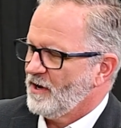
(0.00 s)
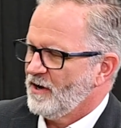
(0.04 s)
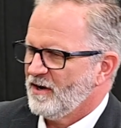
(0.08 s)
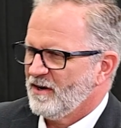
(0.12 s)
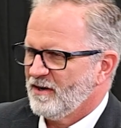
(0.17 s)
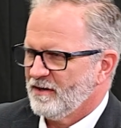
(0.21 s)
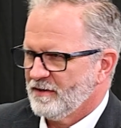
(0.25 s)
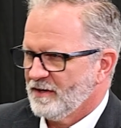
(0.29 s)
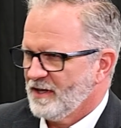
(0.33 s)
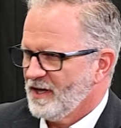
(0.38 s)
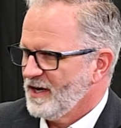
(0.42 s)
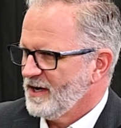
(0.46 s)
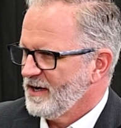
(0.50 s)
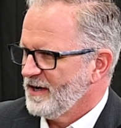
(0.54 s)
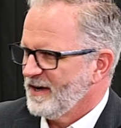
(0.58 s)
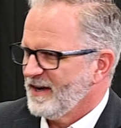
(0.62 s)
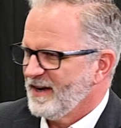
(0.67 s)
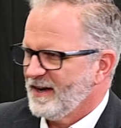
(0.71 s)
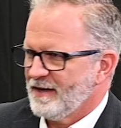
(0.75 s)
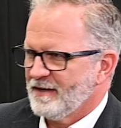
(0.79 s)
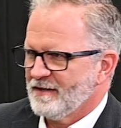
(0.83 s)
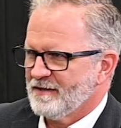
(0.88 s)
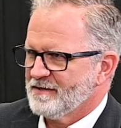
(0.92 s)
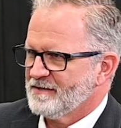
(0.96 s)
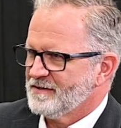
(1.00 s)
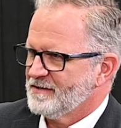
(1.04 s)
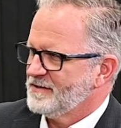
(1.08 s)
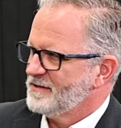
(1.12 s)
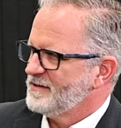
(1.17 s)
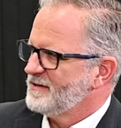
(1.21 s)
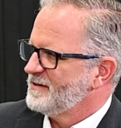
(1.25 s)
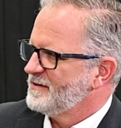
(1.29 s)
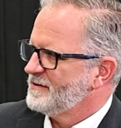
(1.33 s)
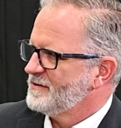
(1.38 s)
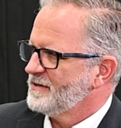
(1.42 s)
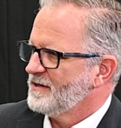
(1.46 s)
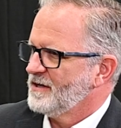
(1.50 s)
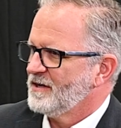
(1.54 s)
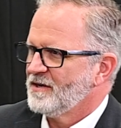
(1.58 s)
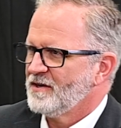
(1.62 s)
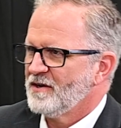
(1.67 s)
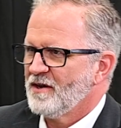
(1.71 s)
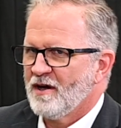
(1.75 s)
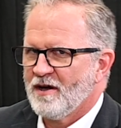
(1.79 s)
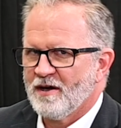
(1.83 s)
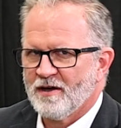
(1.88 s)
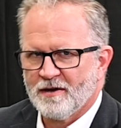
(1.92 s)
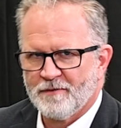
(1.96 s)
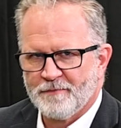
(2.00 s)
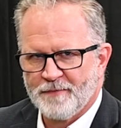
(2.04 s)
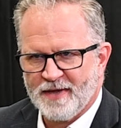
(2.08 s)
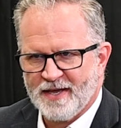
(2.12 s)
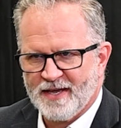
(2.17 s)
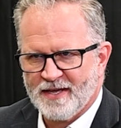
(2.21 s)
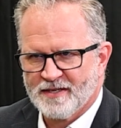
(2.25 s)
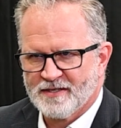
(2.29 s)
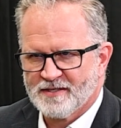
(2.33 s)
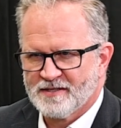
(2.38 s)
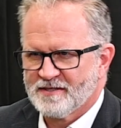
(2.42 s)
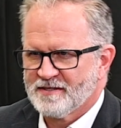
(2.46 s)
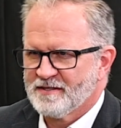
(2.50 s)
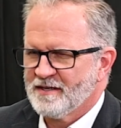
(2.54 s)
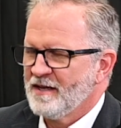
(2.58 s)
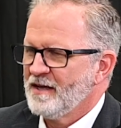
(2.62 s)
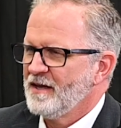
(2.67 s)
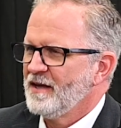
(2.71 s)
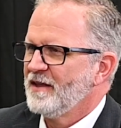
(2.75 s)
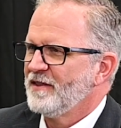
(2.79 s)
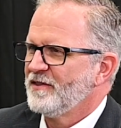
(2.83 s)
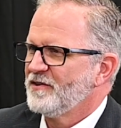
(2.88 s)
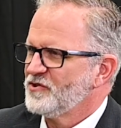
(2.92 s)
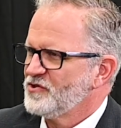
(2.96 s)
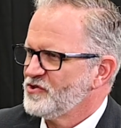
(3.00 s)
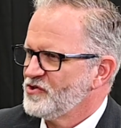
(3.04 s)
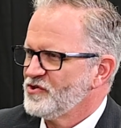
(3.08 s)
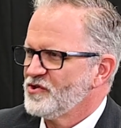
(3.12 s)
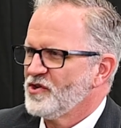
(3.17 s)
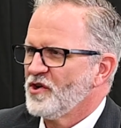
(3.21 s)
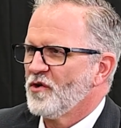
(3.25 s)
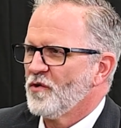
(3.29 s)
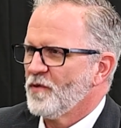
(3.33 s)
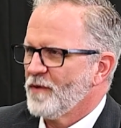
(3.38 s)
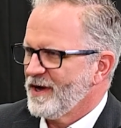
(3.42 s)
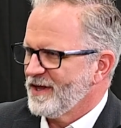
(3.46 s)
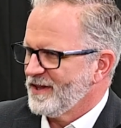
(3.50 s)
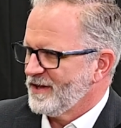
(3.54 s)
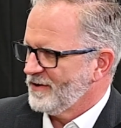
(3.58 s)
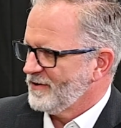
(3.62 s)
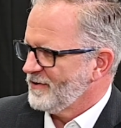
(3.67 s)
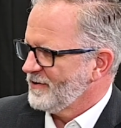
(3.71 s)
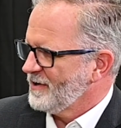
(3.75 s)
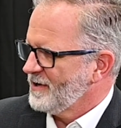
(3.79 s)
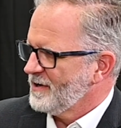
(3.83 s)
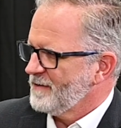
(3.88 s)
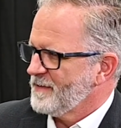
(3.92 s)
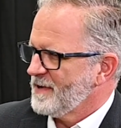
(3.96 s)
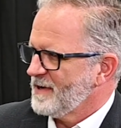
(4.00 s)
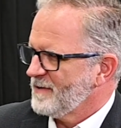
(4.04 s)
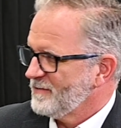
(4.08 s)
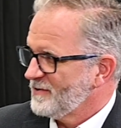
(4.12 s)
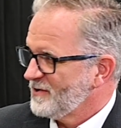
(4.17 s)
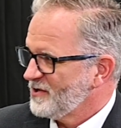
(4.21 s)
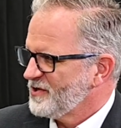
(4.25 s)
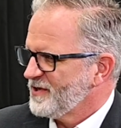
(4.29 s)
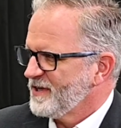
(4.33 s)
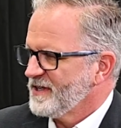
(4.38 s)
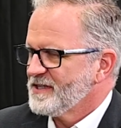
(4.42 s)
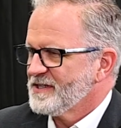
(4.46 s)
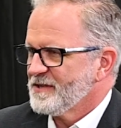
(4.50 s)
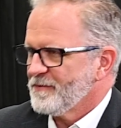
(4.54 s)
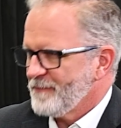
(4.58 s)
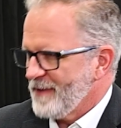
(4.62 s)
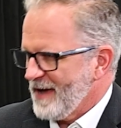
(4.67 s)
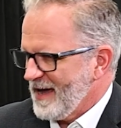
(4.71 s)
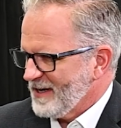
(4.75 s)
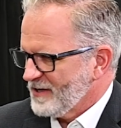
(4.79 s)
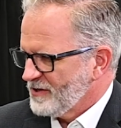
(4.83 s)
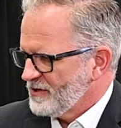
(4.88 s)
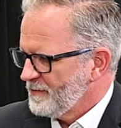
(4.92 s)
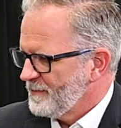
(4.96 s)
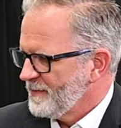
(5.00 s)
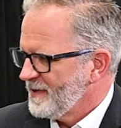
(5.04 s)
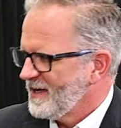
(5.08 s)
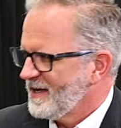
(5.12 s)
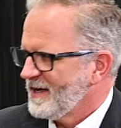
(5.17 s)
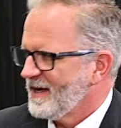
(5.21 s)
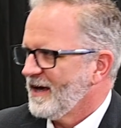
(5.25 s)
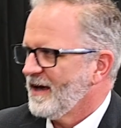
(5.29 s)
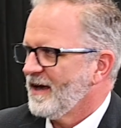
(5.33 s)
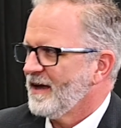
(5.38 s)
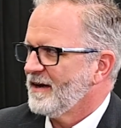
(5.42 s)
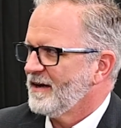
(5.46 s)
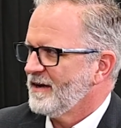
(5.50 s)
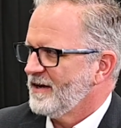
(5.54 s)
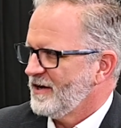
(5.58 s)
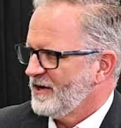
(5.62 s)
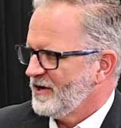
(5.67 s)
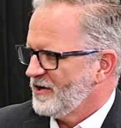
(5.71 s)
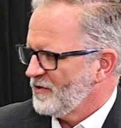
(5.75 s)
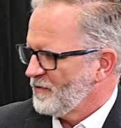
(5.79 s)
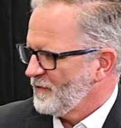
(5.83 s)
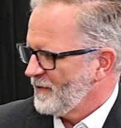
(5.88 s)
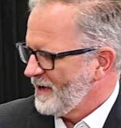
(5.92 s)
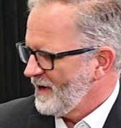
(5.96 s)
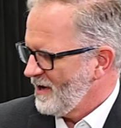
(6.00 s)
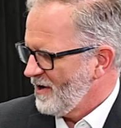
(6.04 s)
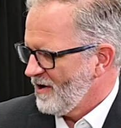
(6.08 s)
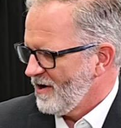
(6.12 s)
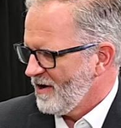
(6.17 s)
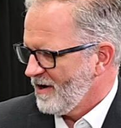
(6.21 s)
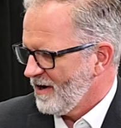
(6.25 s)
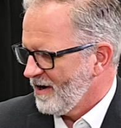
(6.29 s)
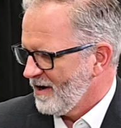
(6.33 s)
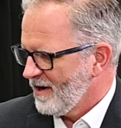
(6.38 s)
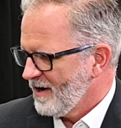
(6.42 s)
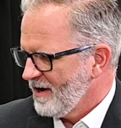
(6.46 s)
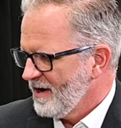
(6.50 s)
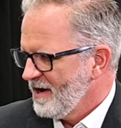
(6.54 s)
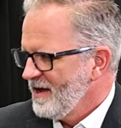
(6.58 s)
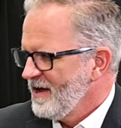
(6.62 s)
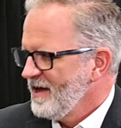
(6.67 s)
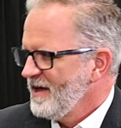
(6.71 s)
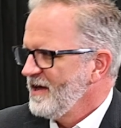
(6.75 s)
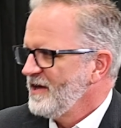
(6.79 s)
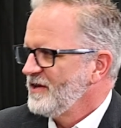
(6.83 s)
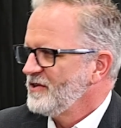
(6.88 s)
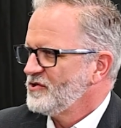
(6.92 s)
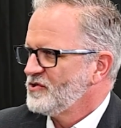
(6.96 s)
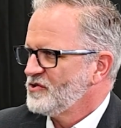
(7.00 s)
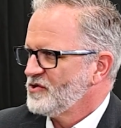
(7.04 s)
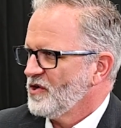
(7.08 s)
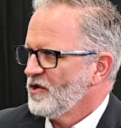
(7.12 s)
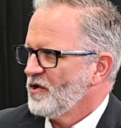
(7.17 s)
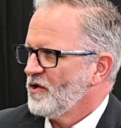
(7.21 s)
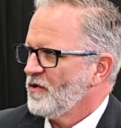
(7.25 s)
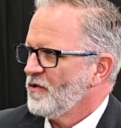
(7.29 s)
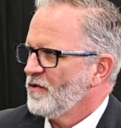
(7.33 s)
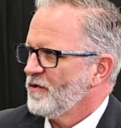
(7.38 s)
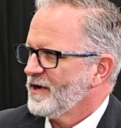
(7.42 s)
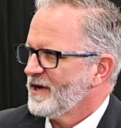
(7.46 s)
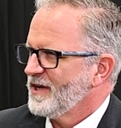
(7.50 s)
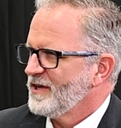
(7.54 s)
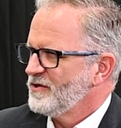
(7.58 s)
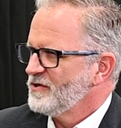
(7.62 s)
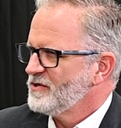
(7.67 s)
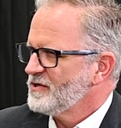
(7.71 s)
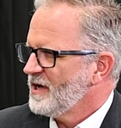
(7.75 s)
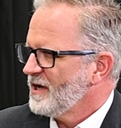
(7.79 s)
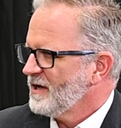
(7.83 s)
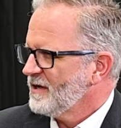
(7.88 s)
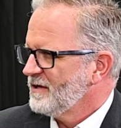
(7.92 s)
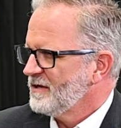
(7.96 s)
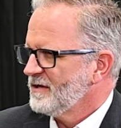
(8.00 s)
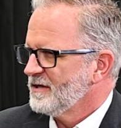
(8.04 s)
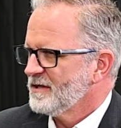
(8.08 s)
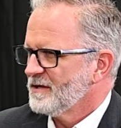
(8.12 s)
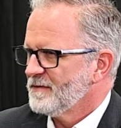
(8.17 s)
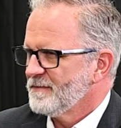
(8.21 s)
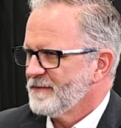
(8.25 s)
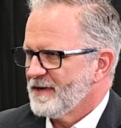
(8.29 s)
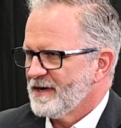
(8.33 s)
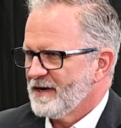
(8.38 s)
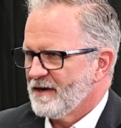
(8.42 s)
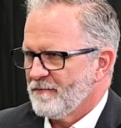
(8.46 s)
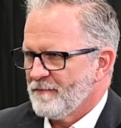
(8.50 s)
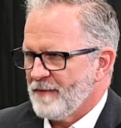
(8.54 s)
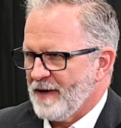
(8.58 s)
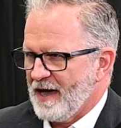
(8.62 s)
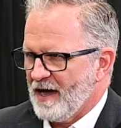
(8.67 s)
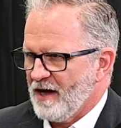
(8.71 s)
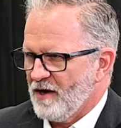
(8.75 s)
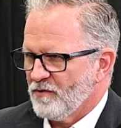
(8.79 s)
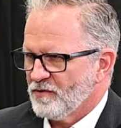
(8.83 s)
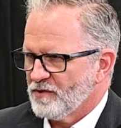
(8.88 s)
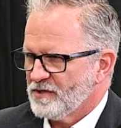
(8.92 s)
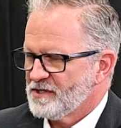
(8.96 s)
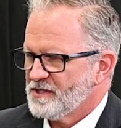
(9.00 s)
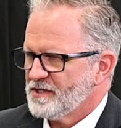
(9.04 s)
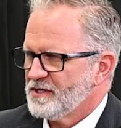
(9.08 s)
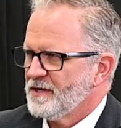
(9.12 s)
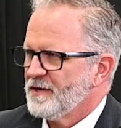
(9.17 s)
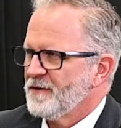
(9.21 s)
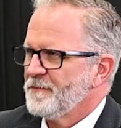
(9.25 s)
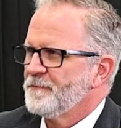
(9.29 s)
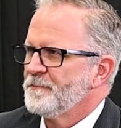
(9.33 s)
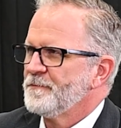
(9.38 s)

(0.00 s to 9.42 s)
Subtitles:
online, this is anonymous, there's no way that they're going to be able to trace it back to me, yet here we are. So can you talk a little bit about,